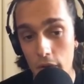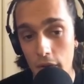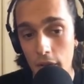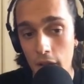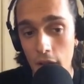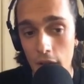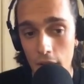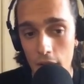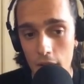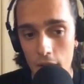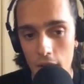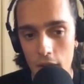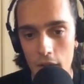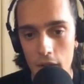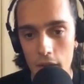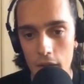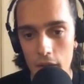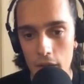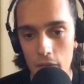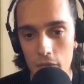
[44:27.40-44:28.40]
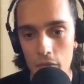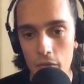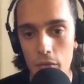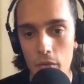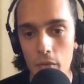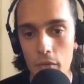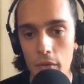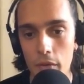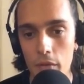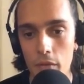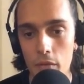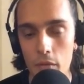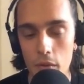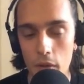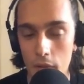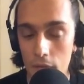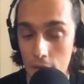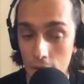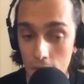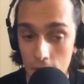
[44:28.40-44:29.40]
hack if you need to
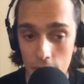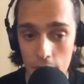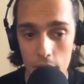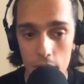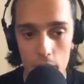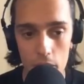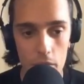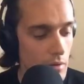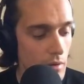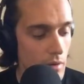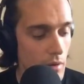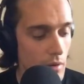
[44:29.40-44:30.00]
have access to